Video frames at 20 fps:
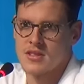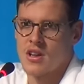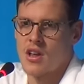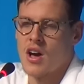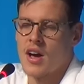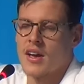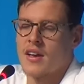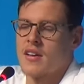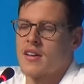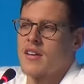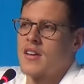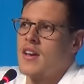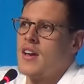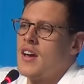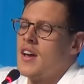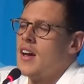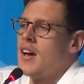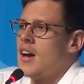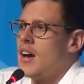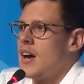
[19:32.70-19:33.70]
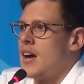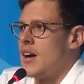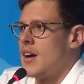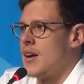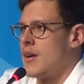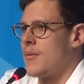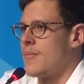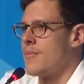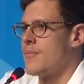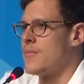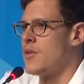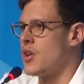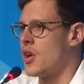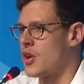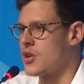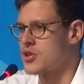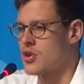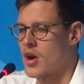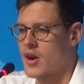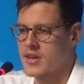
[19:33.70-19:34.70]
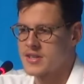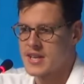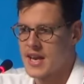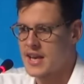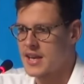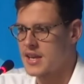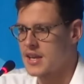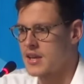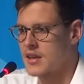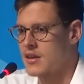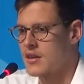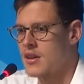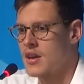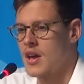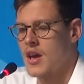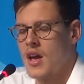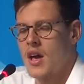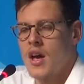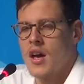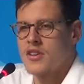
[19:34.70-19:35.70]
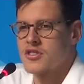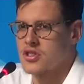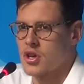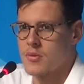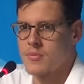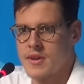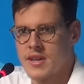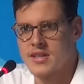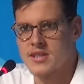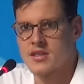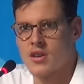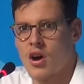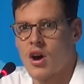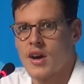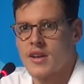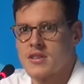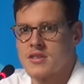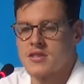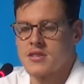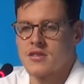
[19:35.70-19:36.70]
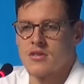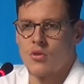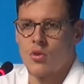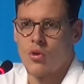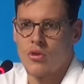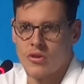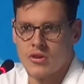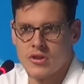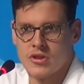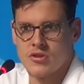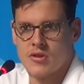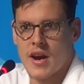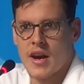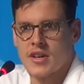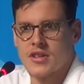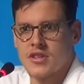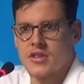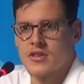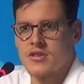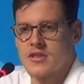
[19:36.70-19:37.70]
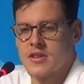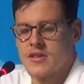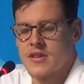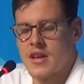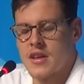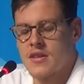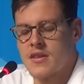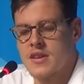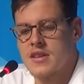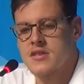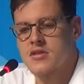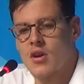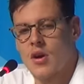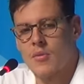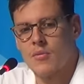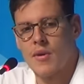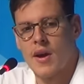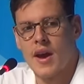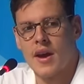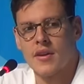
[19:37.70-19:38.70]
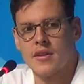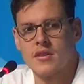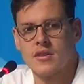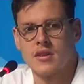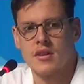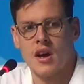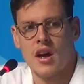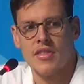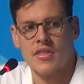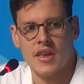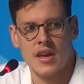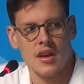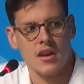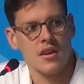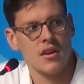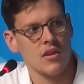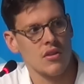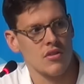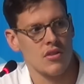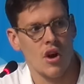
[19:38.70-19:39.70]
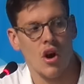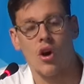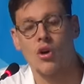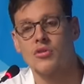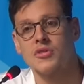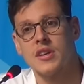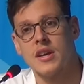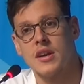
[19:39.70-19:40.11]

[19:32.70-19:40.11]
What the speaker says: is like, you know, trying to take in so many sights, all the distractions. And then this time around, I think the whole